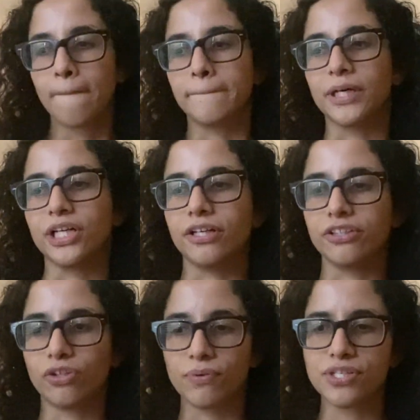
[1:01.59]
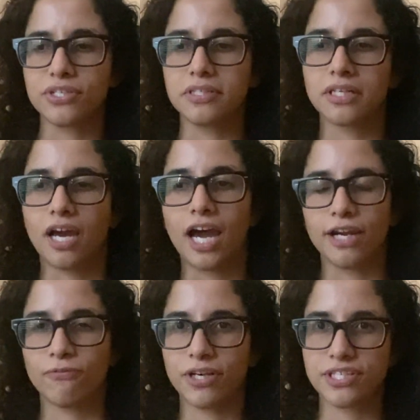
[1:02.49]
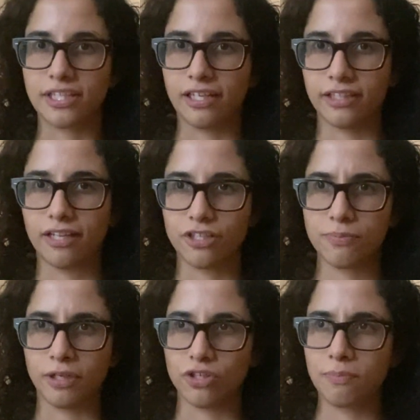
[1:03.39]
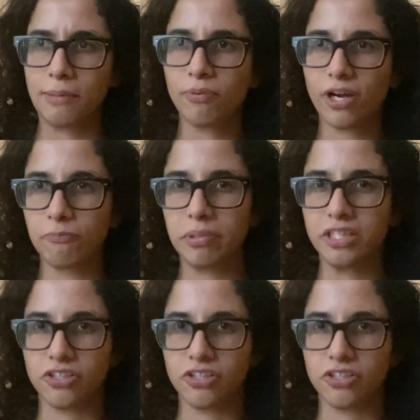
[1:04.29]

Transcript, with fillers: But the reason I phrase it like that is because people have been